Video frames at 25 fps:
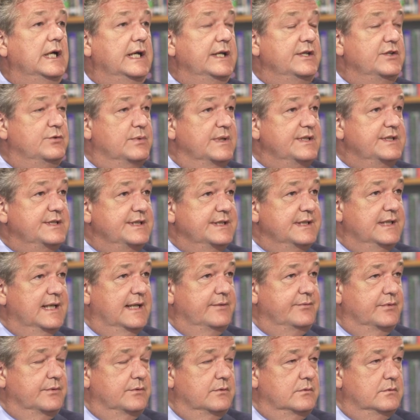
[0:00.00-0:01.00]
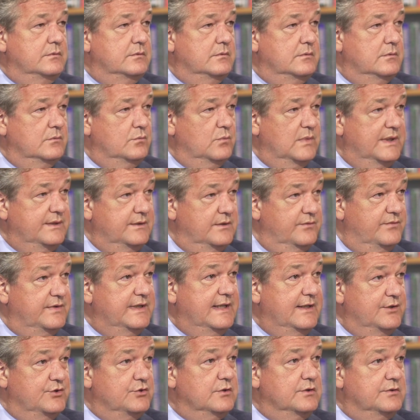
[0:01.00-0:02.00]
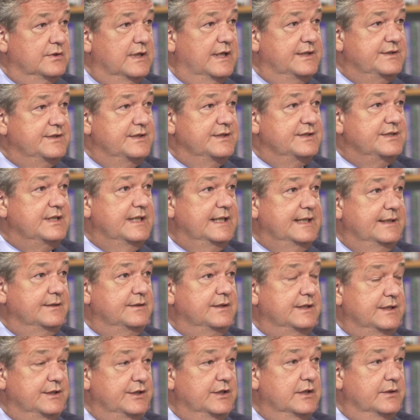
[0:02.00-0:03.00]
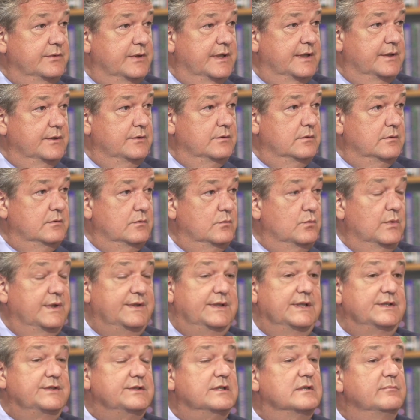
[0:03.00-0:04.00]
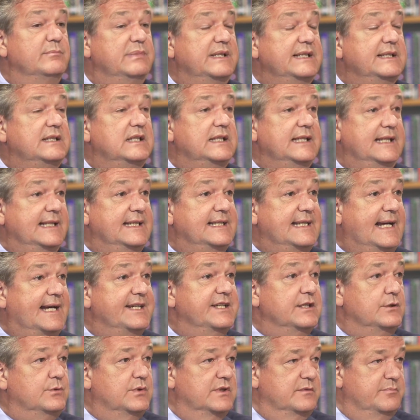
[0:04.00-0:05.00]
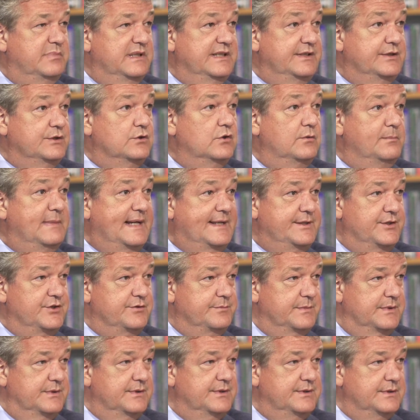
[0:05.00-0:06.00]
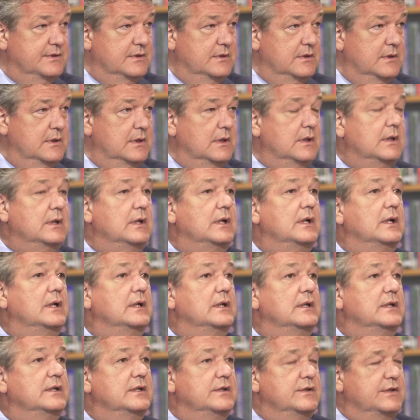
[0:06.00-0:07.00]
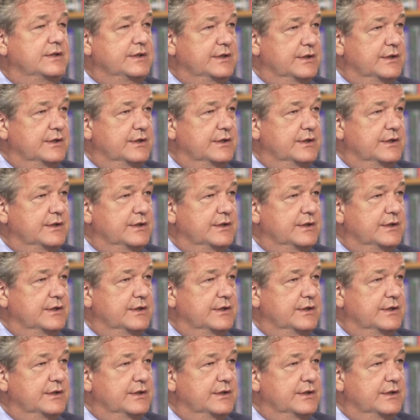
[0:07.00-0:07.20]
In 2011, when the financial crisis hit the euro, with its completely inadequate political management, the